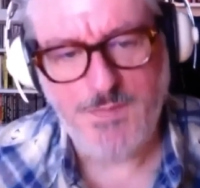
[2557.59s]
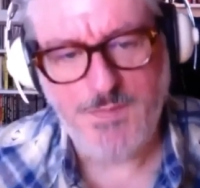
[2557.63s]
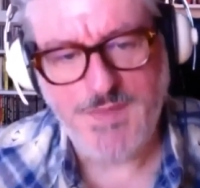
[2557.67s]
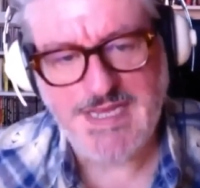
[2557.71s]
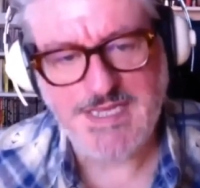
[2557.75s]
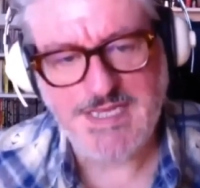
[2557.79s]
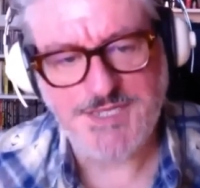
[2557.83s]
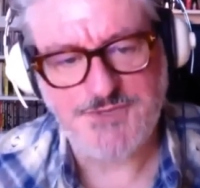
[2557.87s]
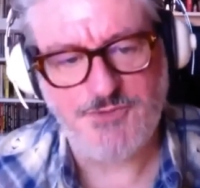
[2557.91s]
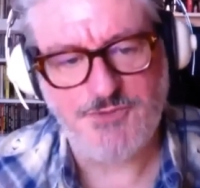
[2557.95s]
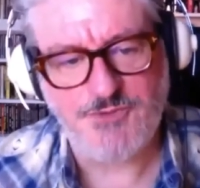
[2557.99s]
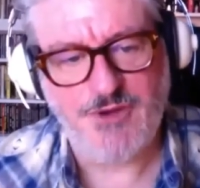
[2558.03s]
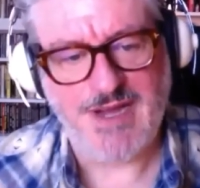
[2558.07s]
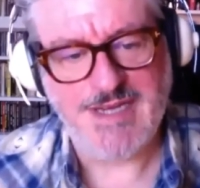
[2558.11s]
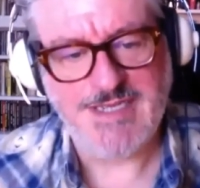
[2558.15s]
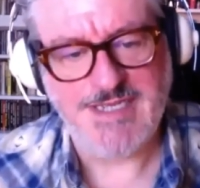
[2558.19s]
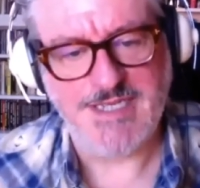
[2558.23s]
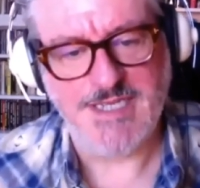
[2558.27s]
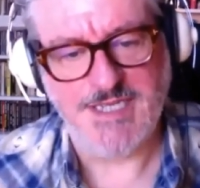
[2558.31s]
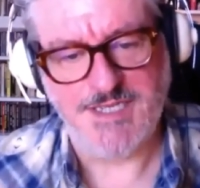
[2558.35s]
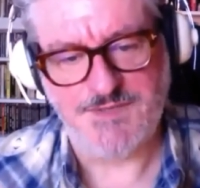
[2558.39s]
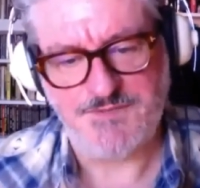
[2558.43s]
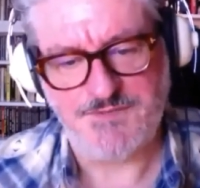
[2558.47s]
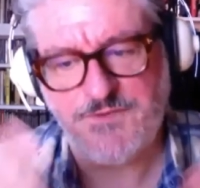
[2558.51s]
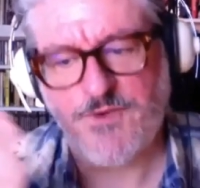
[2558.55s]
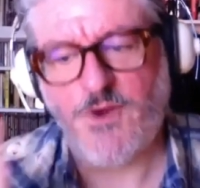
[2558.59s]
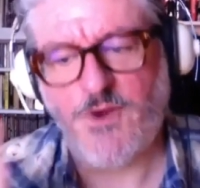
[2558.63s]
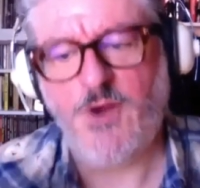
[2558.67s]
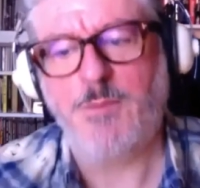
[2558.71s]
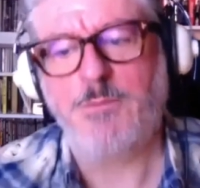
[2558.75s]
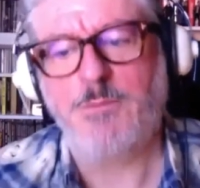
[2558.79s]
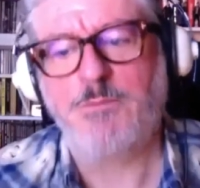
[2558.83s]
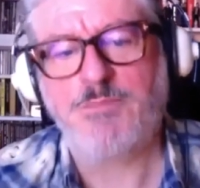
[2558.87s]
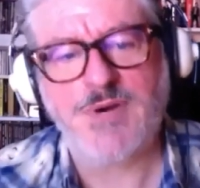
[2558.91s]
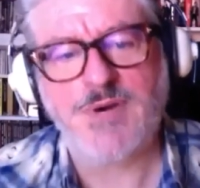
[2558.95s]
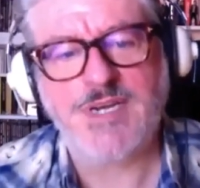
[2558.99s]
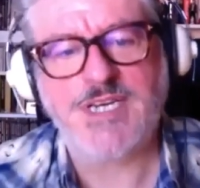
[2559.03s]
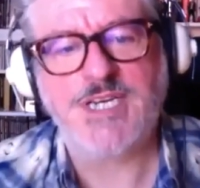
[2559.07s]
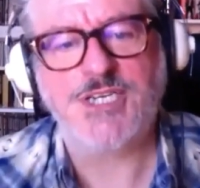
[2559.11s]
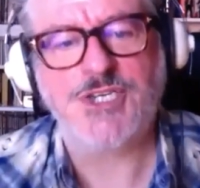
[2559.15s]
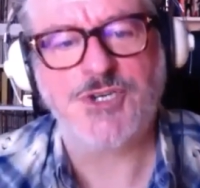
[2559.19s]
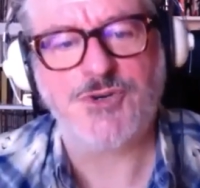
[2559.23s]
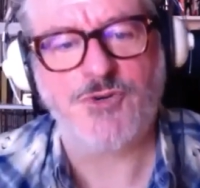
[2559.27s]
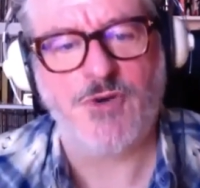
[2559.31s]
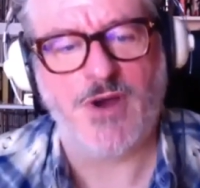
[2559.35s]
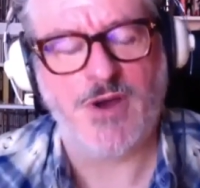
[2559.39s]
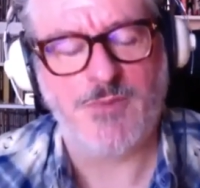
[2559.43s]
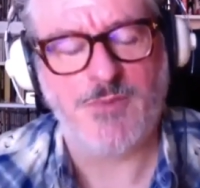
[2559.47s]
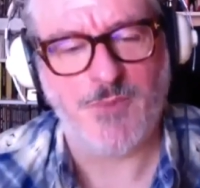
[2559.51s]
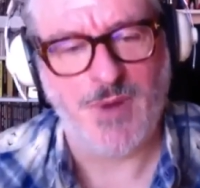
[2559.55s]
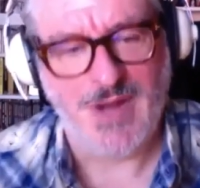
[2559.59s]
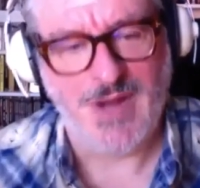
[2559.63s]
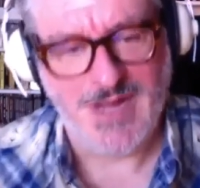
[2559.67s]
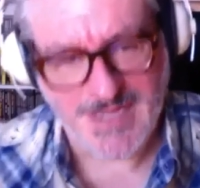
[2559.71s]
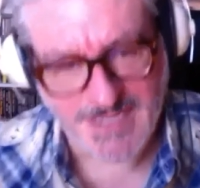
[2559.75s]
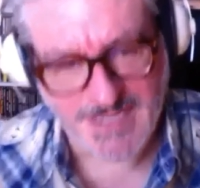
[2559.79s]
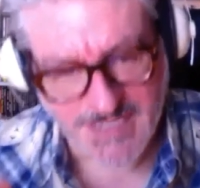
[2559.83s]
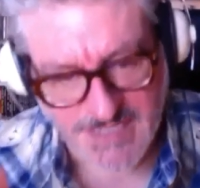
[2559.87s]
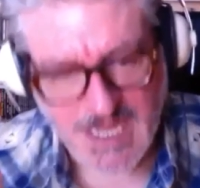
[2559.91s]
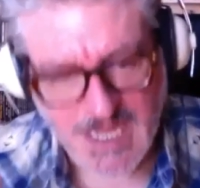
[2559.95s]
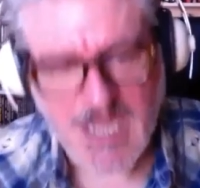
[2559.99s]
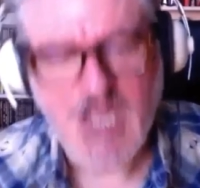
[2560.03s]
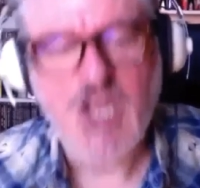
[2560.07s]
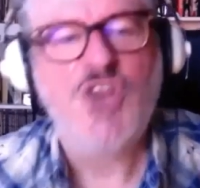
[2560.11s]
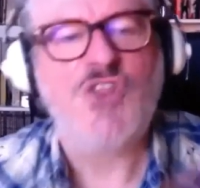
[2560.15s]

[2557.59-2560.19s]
these writers, from British crime writers,